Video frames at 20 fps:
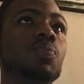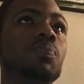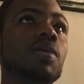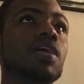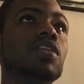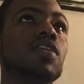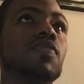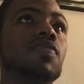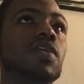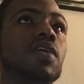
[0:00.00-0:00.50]

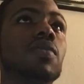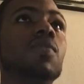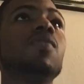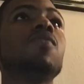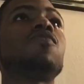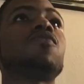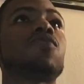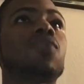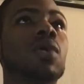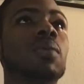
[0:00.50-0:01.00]
benefit
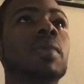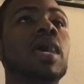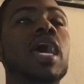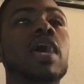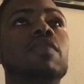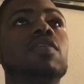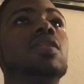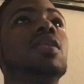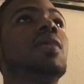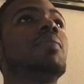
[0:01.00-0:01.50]
from
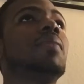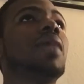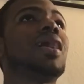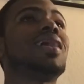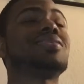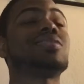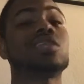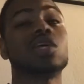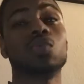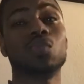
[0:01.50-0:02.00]
having that
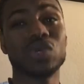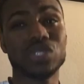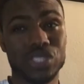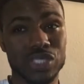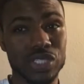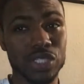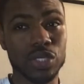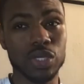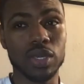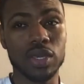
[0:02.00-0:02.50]
mindset,
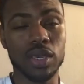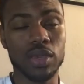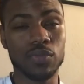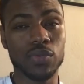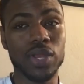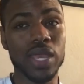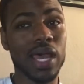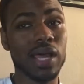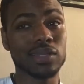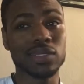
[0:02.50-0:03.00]
which in
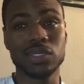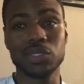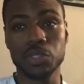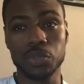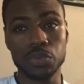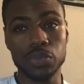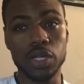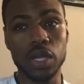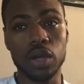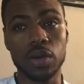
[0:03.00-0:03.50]
reality
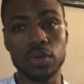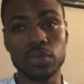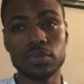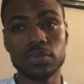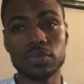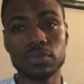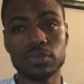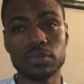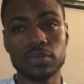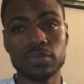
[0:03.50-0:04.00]
you don't.
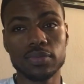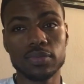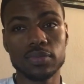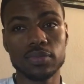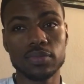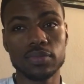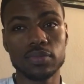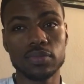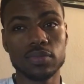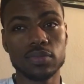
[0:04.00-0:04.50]

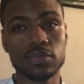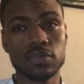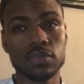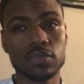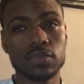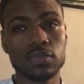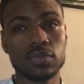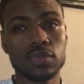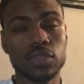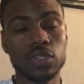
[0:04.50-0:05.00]

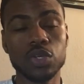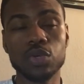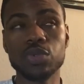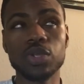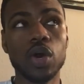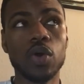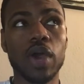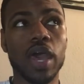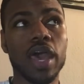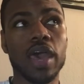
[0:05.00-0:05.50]
You
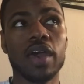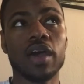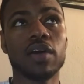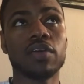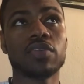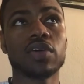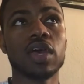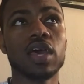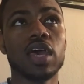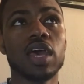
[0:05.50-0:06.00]
don't
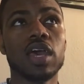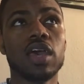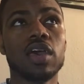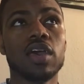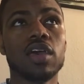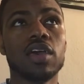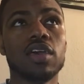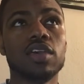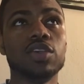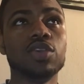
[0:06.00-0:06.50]

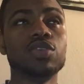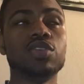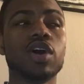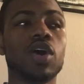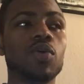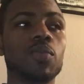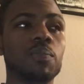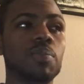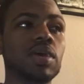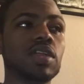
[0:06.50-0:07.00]

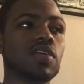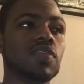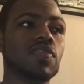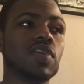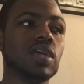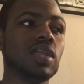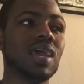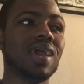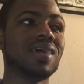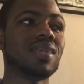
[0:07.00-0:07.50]

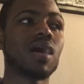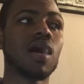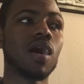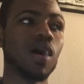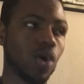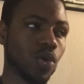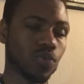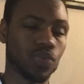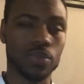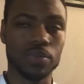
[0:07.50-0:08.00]
benefit at
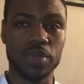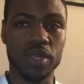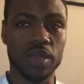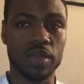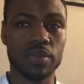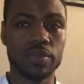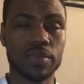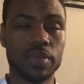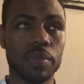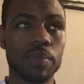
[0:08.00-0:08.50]
all from
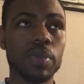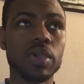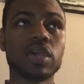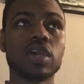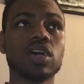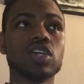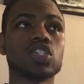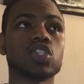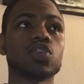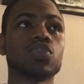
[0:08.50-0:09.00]
that.
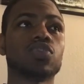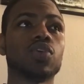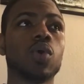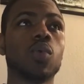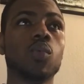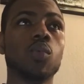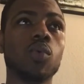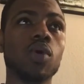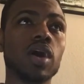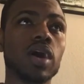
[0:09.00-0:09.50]
Because for
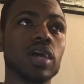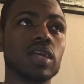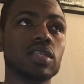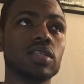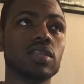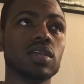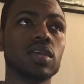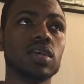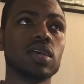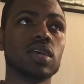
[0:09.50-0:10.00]

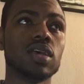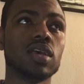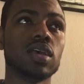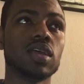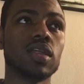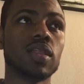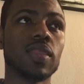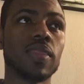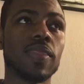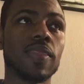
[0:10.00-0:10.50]
one,
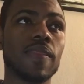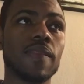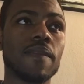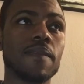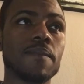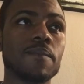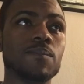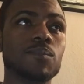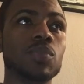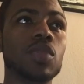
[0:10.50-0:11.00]

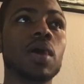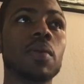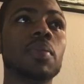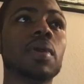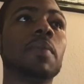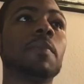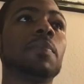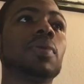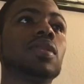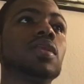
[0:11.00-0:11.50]
there have
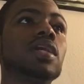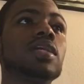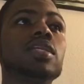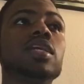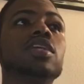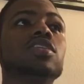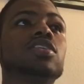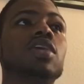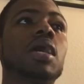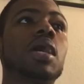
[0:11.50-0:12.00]
been
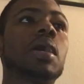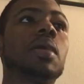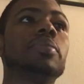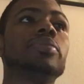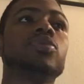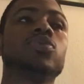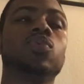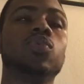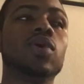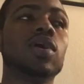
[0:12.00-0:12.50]
plenty of
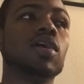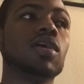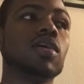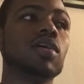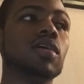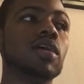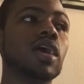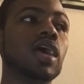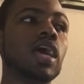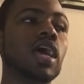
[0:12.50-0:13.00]
times where